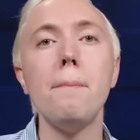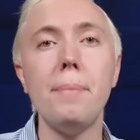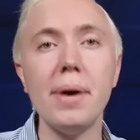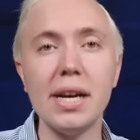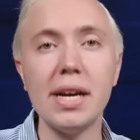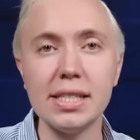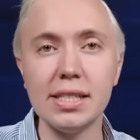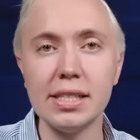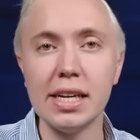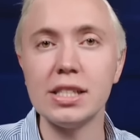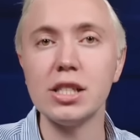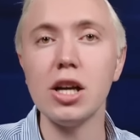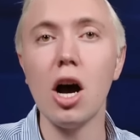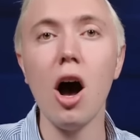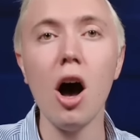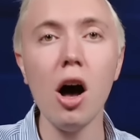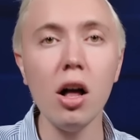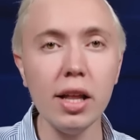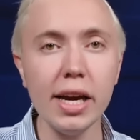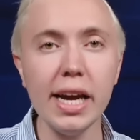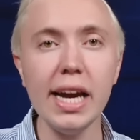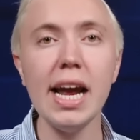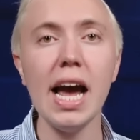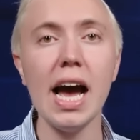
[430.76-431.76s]
business.
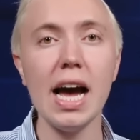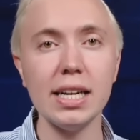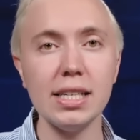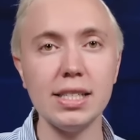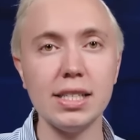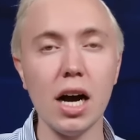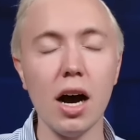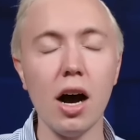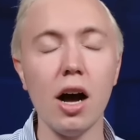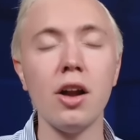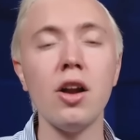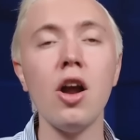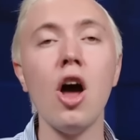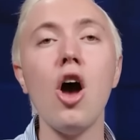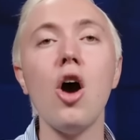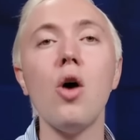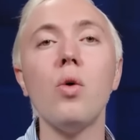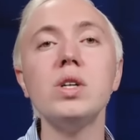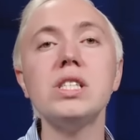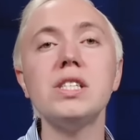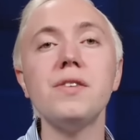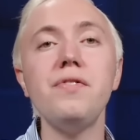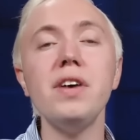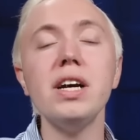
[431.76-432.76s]
All he had done
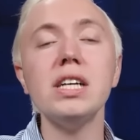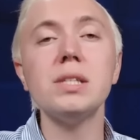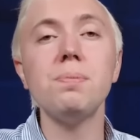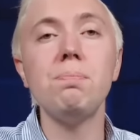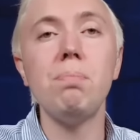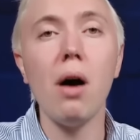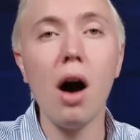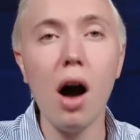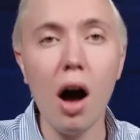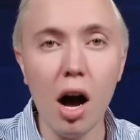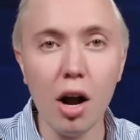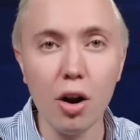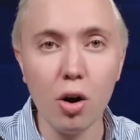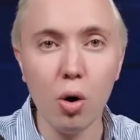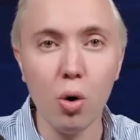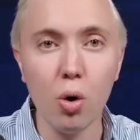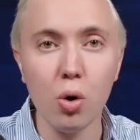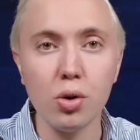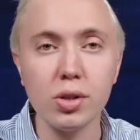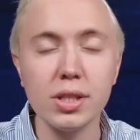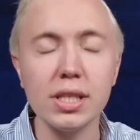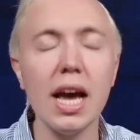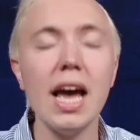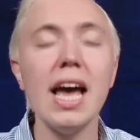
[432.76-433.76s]
was fix
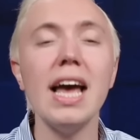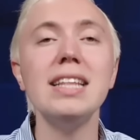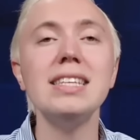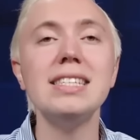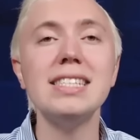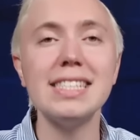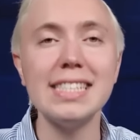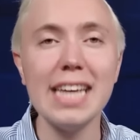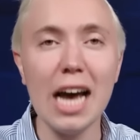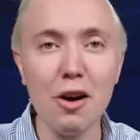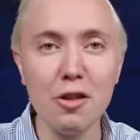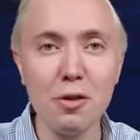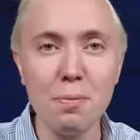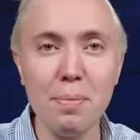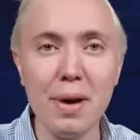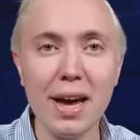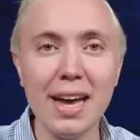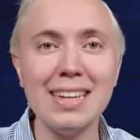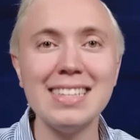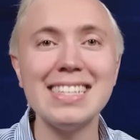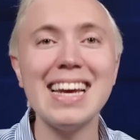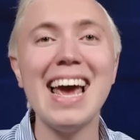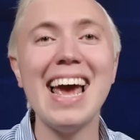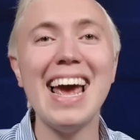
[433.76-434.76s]
potholes in South
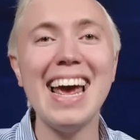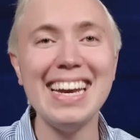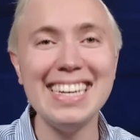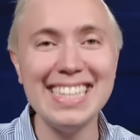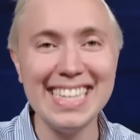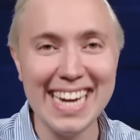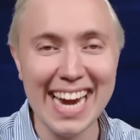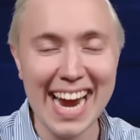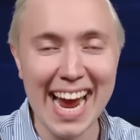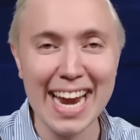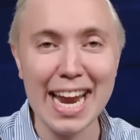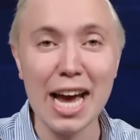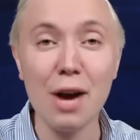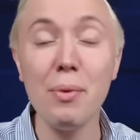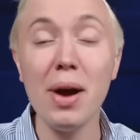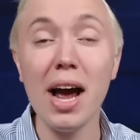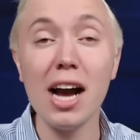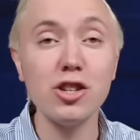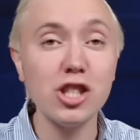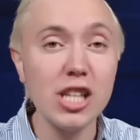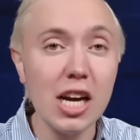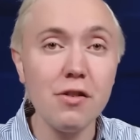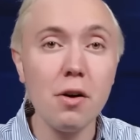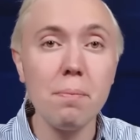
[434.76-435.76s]
Bend, Indiana. And we
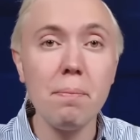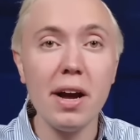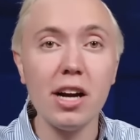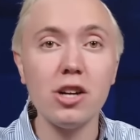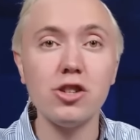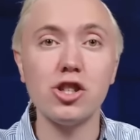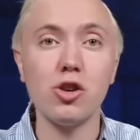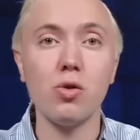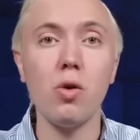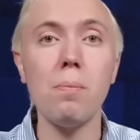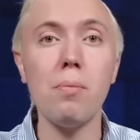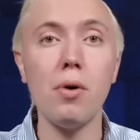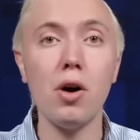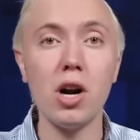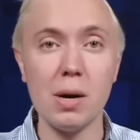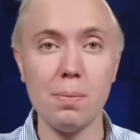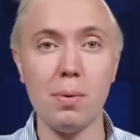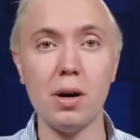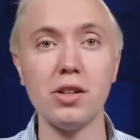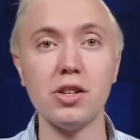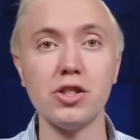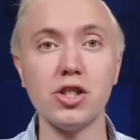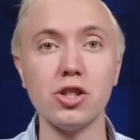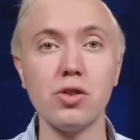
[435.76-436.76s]
actually have a picture we'll put up
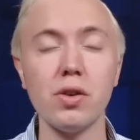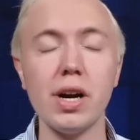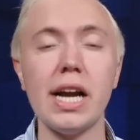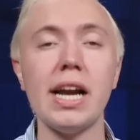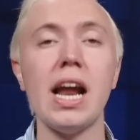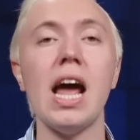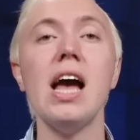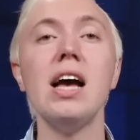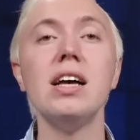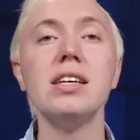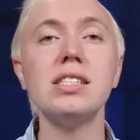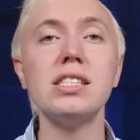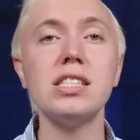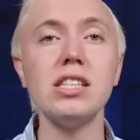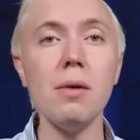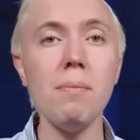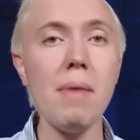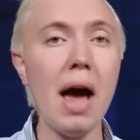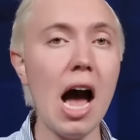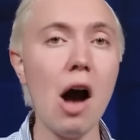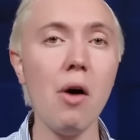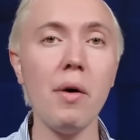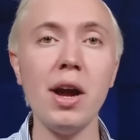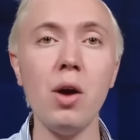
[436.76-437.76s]
on the screen.
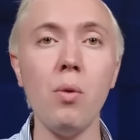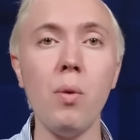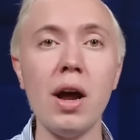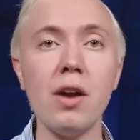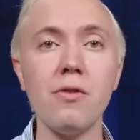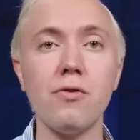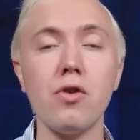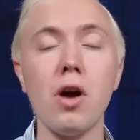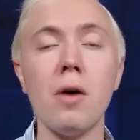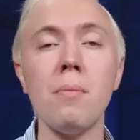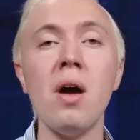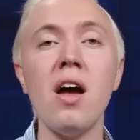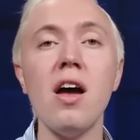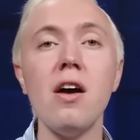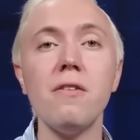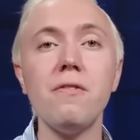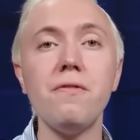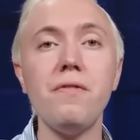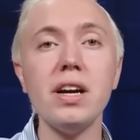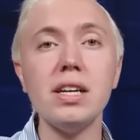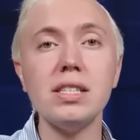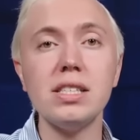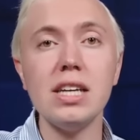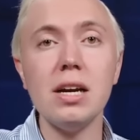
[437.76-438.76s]
Somehow he went from
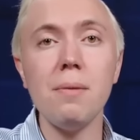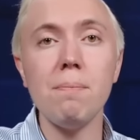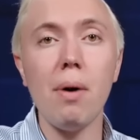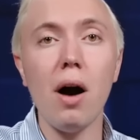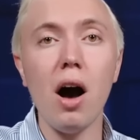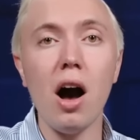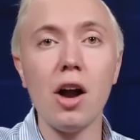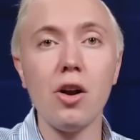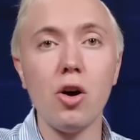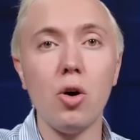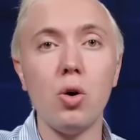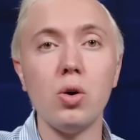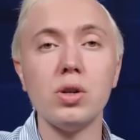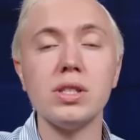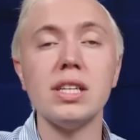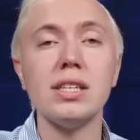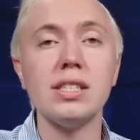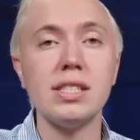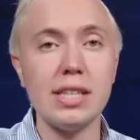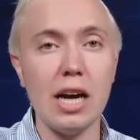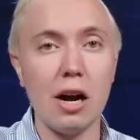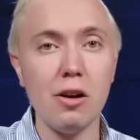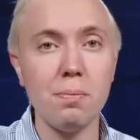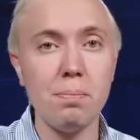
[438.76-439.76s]
fixing potholes in
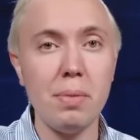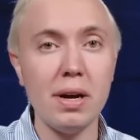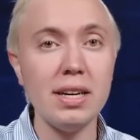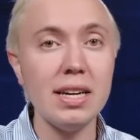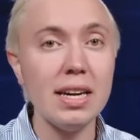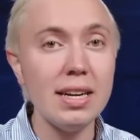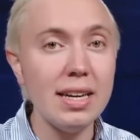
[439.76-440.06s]
South Bend,